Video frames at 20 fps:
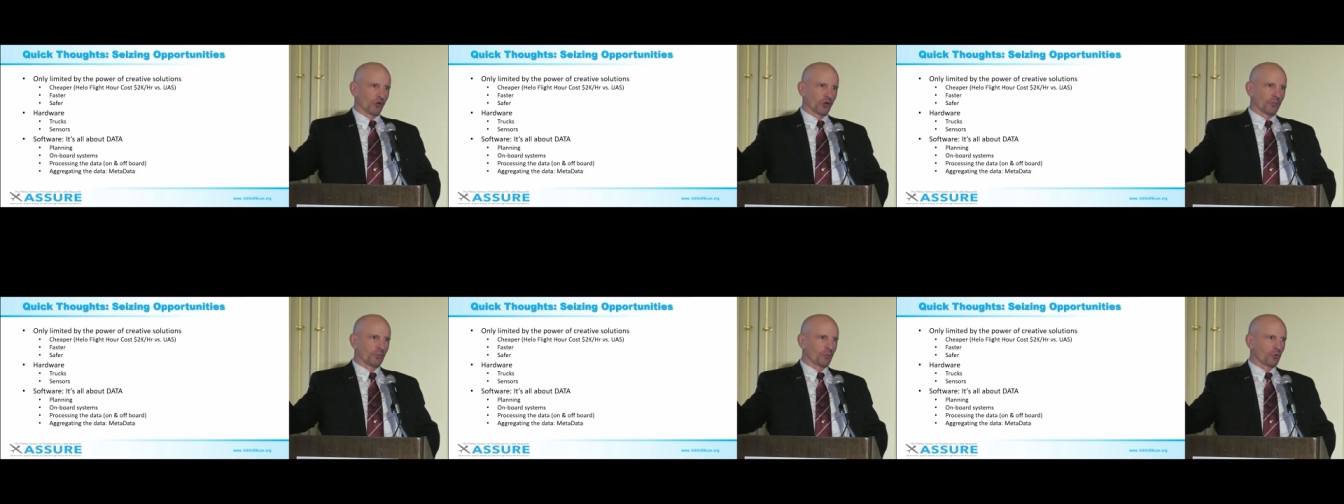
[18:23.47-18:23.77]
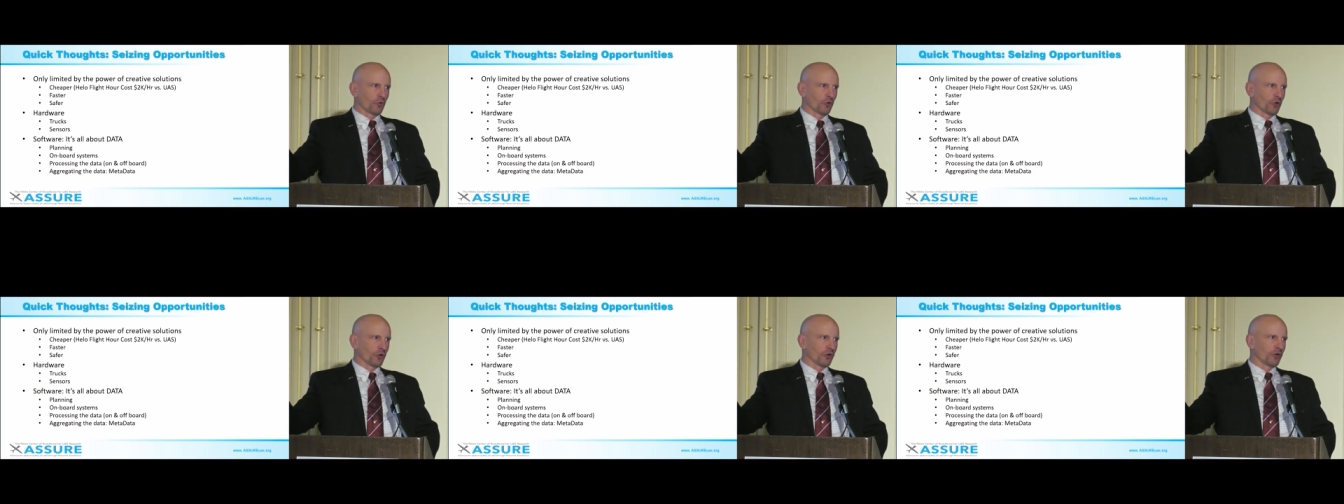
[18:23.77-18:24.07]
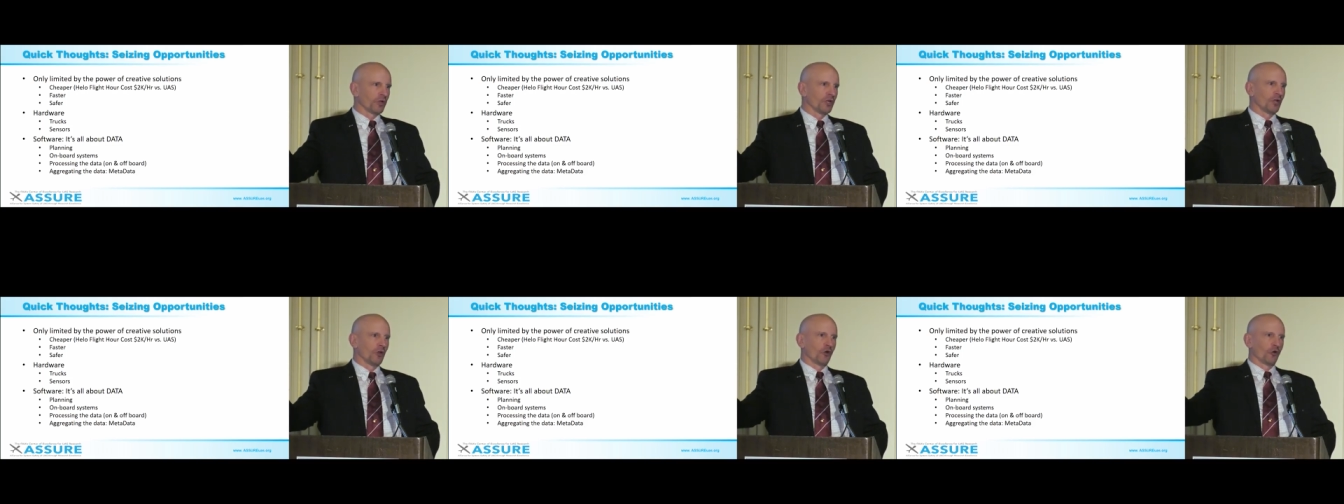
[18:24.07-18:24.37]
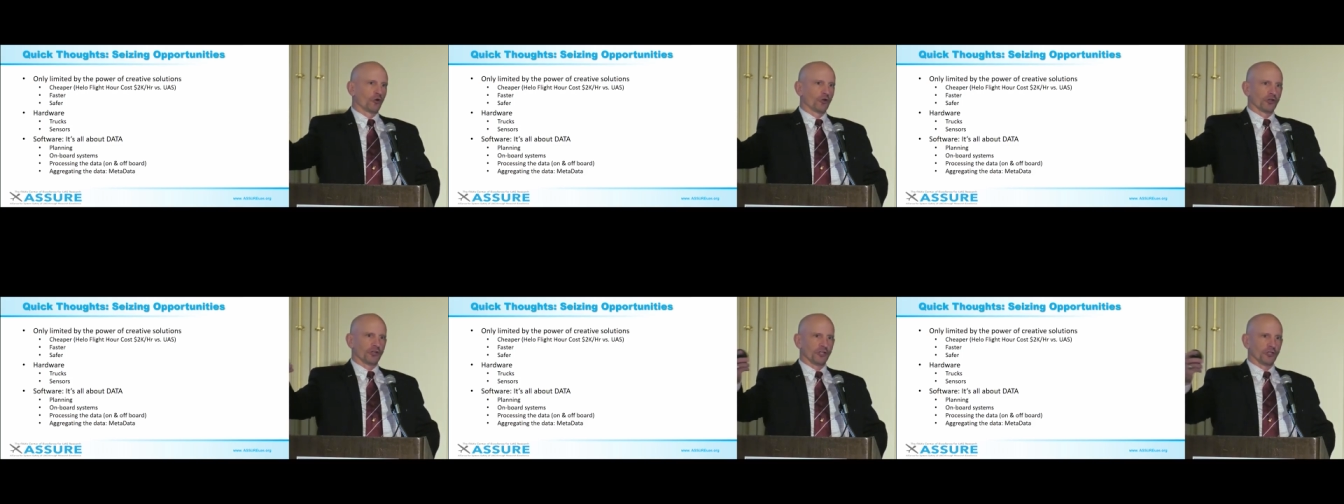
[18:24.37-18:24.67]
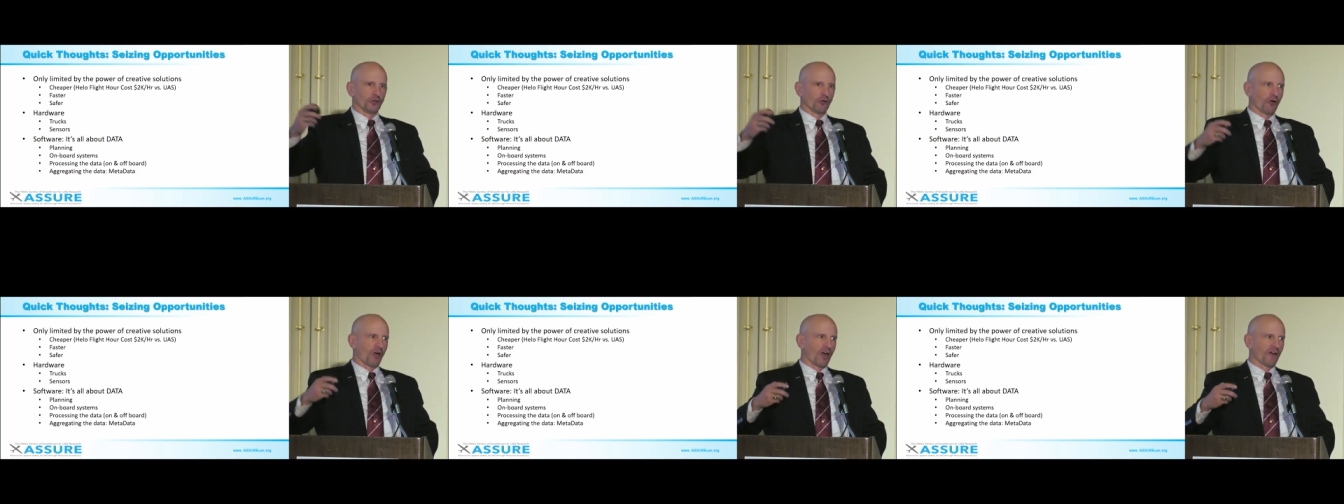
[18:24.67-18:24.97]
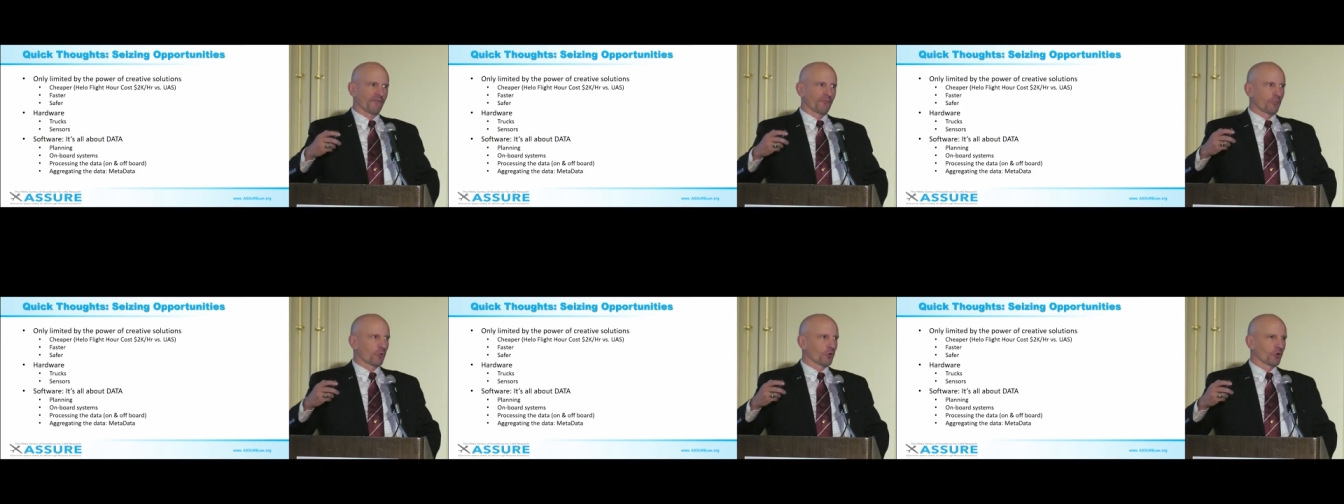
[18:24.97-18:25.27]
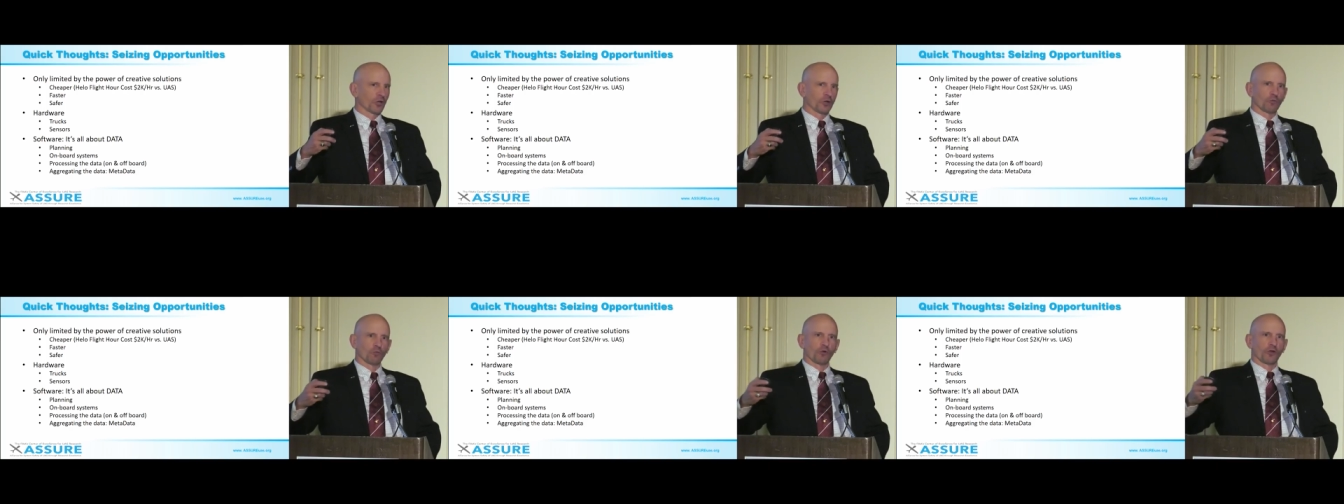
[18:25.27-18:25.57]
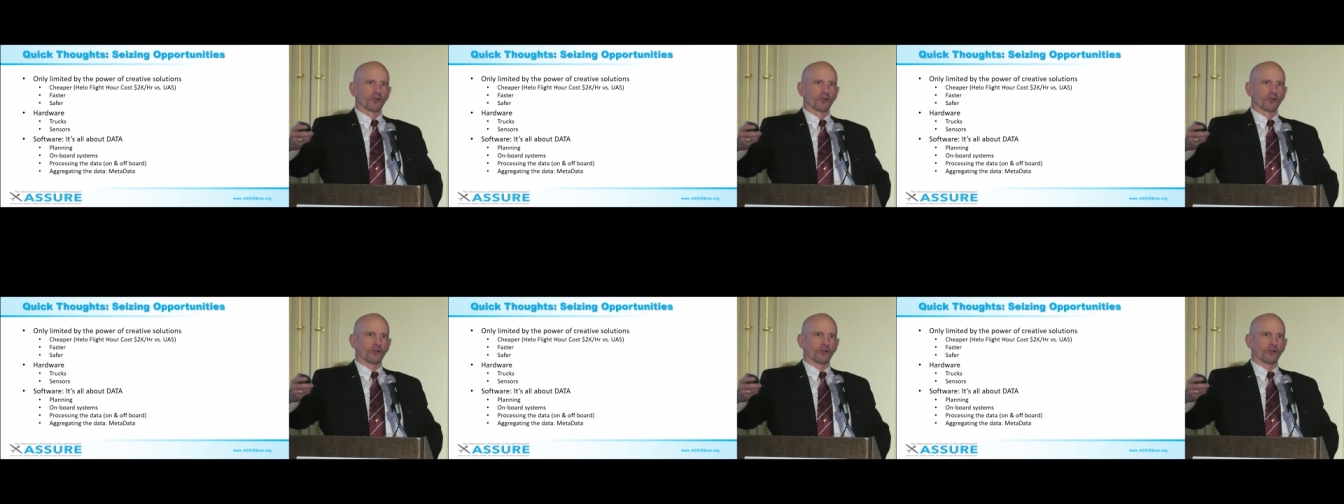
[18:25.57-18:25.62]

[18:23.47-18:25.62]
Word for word: onboard, or do you offboard it?